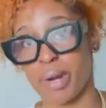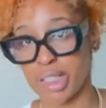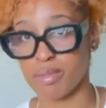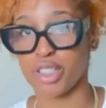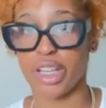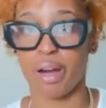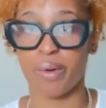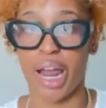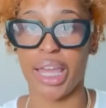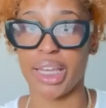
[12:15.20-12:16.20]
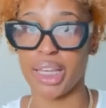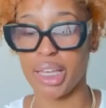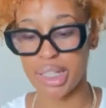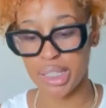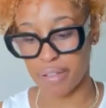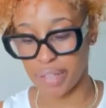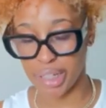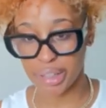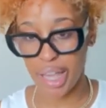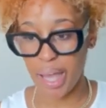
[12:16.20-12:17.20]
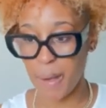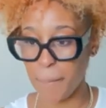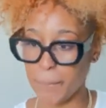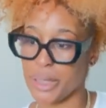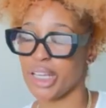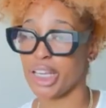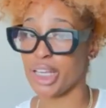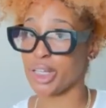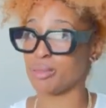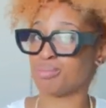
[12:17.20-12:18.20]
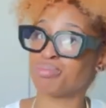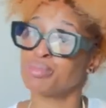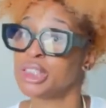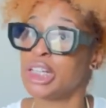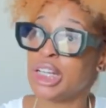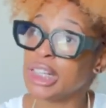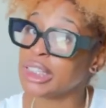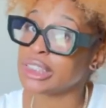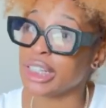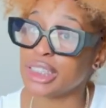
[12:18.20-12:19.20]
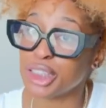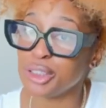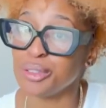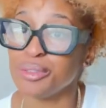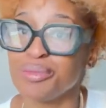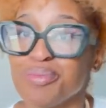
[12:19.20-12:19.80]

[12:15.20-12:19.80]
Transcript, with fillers: I'm gonna show y'all what I eat and stuff like that, but stay tuned.